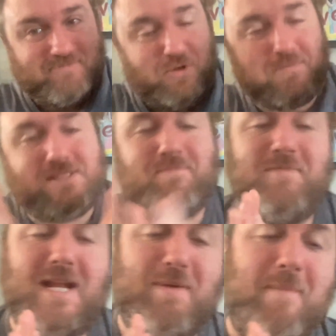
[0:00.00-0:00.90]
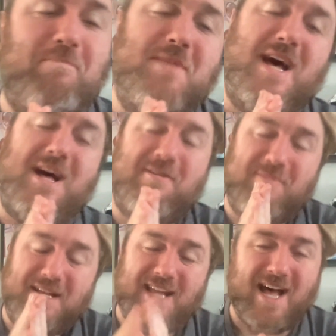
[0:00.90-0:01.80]
Oops. Anyway,
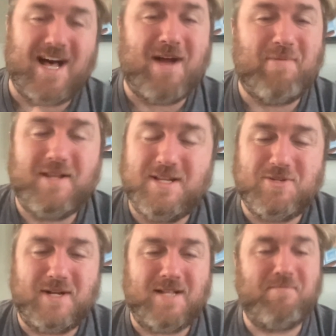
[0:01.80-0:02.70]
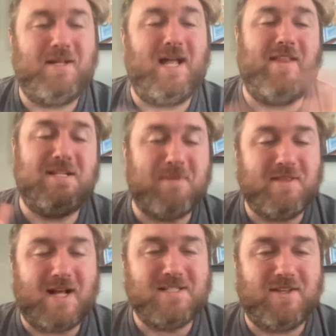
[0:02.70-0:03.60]
yeah, I really enjoyed it. But yeah, that's my
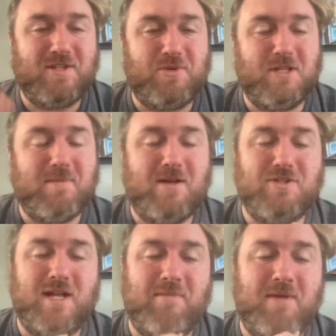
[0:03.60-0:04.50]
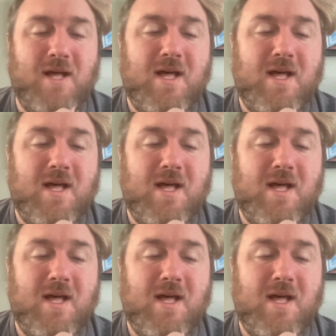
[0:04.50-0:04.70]
thoughts on The Truth About Jim.